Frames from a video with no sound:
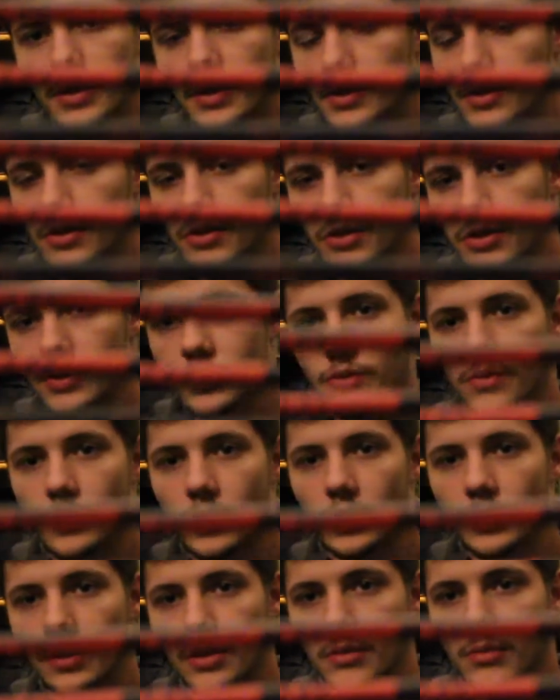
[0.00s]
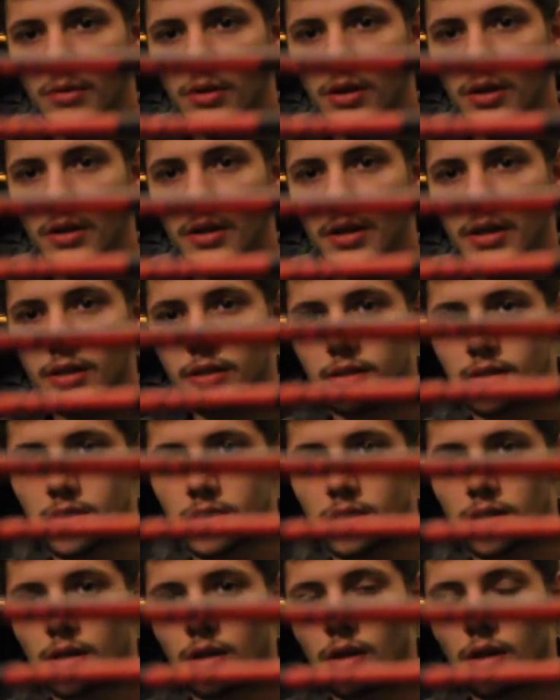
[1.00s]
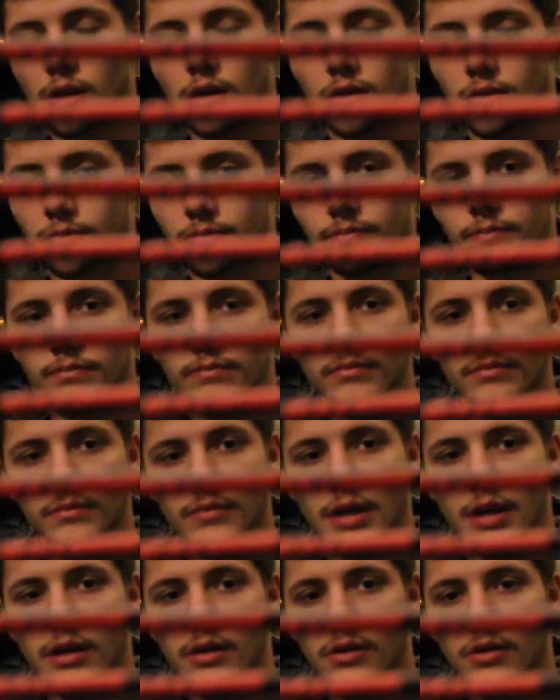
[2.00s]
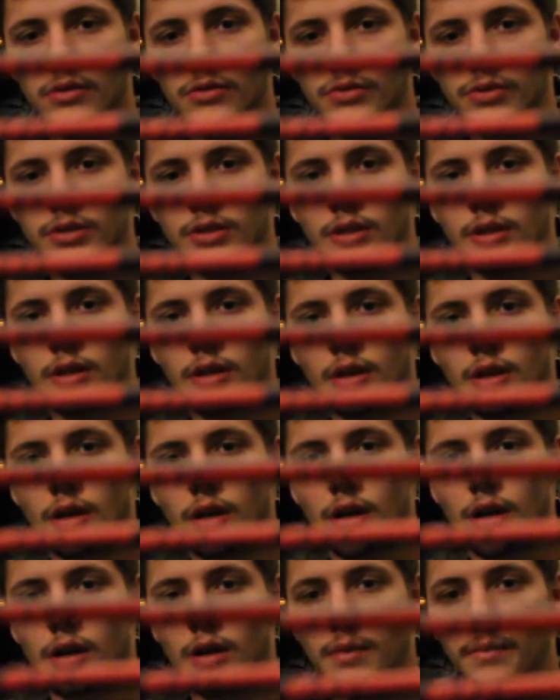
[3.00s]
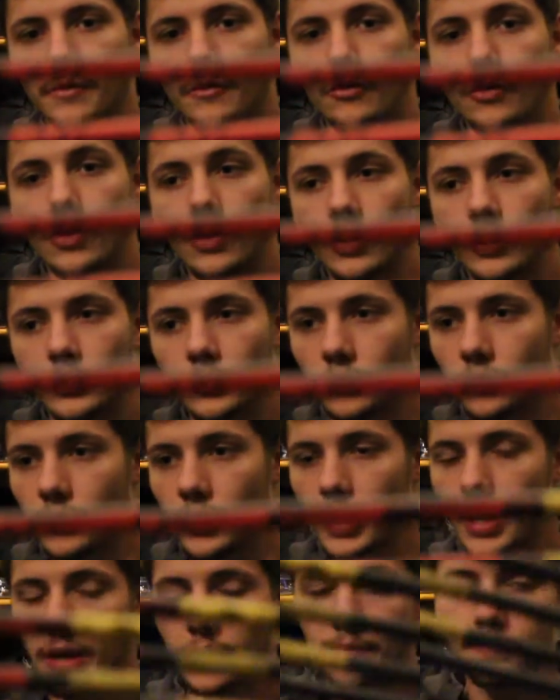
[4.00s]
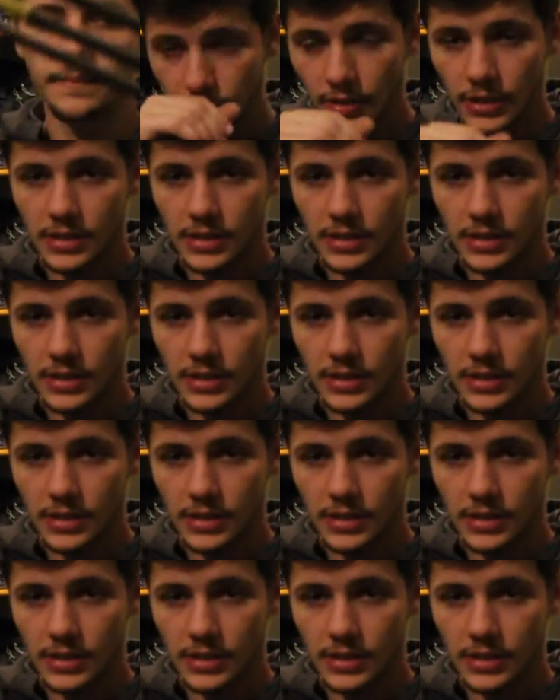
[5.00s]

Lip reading: These are just the regular broadheads or arrows, 400 grain.